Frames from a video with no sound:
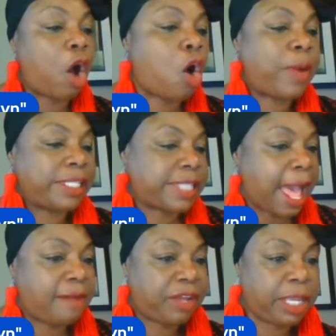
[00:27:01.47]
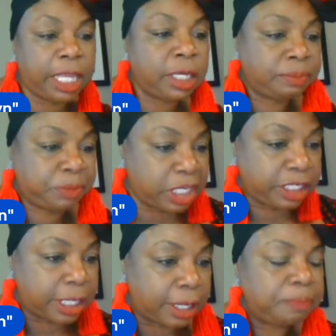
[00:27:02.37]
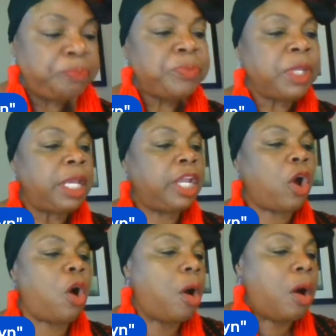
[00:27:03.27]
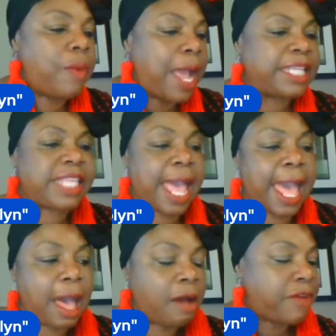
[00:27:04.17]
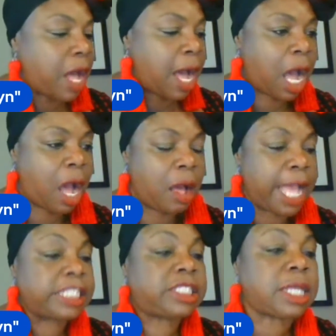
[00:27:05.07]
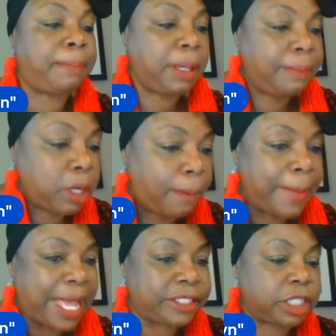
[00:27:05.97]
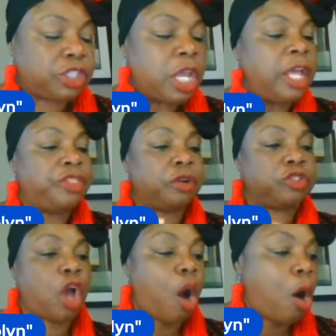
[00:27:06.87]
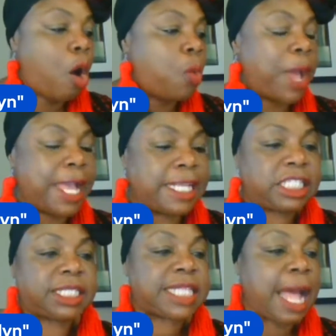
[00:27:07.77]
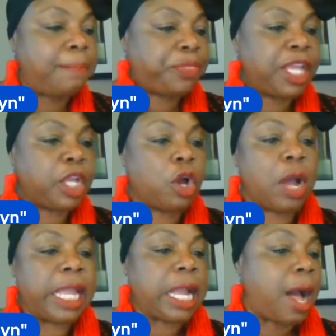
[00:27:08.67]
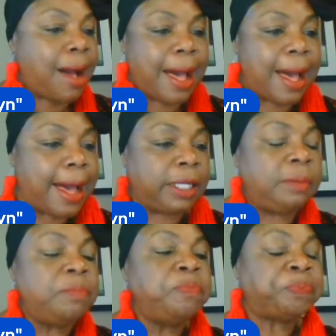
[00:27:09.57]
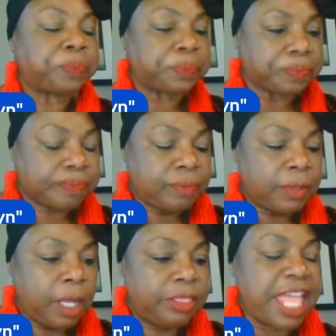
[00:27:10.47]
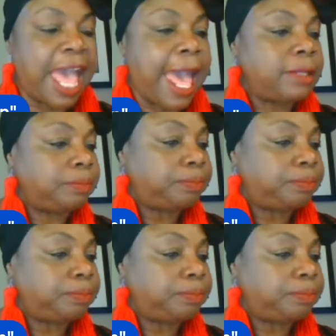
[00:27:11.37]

always have a hidden agenda. It always have uh, a subliminal message. There's always something going on that